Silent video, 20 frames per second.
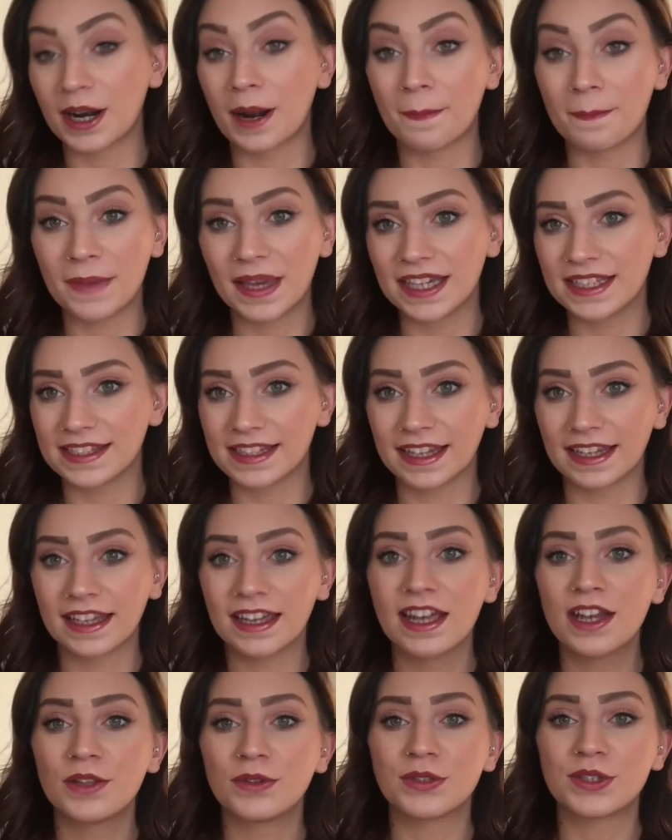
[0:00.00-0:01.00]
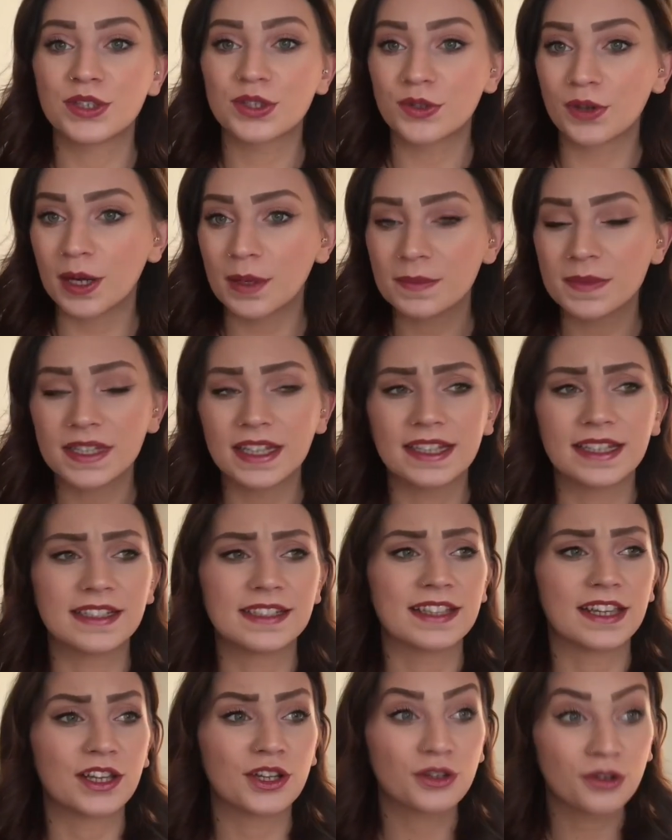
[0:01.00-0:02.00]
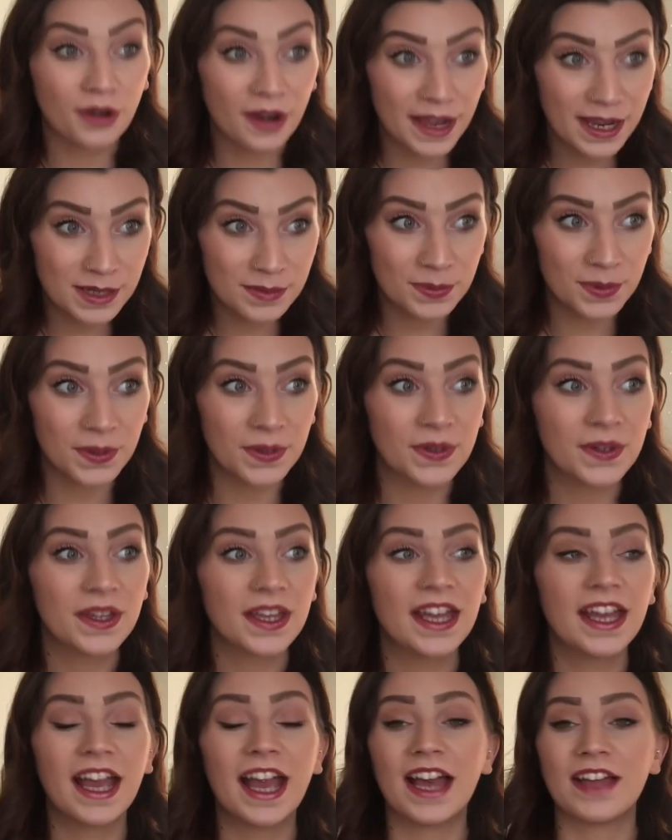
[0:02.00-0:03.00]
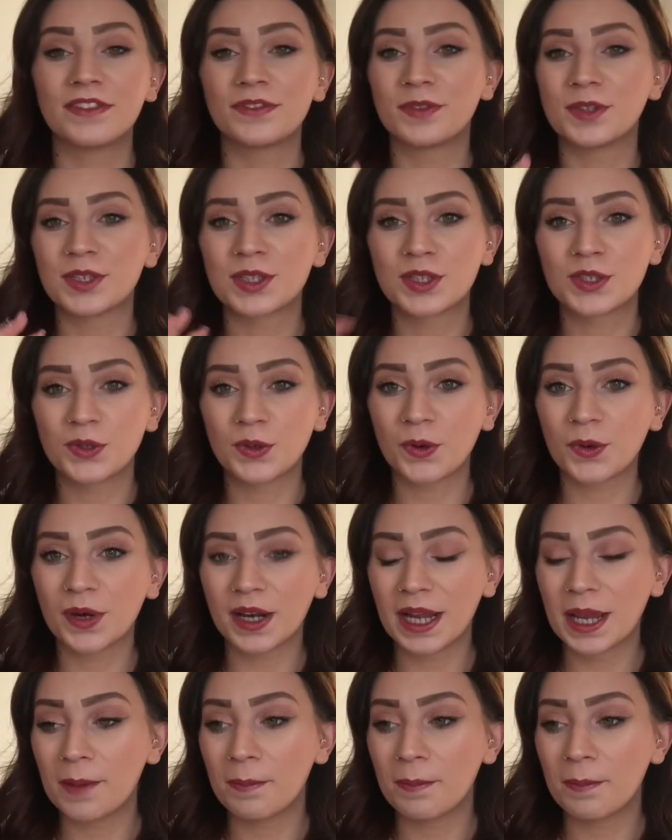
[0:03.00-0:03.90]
amazing, the script is incredible, the story